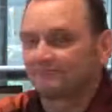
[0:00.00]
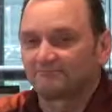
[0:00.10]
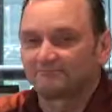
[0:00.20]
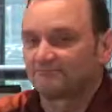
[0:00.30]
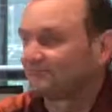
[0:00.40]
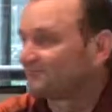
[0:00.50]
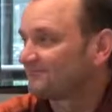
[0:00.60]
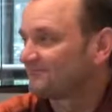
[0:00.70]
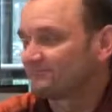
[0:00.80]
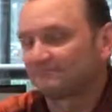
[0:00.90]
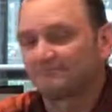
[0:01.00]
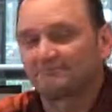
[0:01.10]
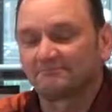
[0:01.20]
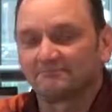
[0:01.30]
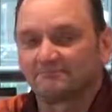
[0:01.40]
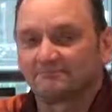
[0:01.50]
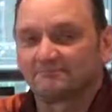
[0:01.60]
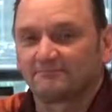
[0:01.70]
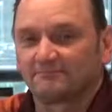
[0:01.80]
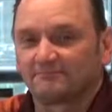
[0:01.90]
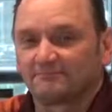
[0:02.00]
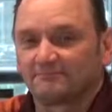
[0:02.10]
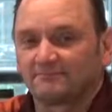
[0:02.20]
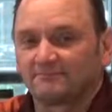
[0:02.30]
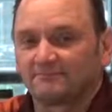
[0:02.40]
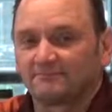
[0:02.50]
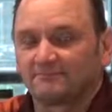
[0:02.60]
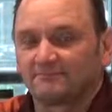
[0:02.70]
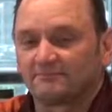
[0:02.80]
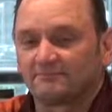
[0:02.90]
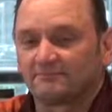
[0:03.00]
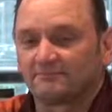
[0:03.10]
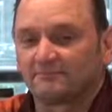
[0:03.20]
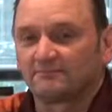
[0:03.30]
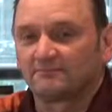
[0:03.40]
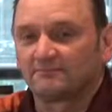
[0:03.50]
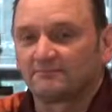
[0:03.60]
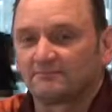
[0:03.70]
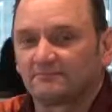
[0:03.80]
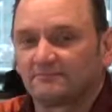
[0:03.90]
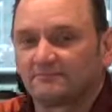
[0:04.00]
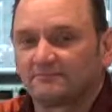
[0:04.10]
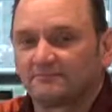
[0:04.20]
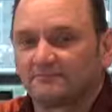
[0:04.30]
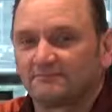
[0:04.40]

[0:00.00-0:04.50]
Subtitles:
(not speaking)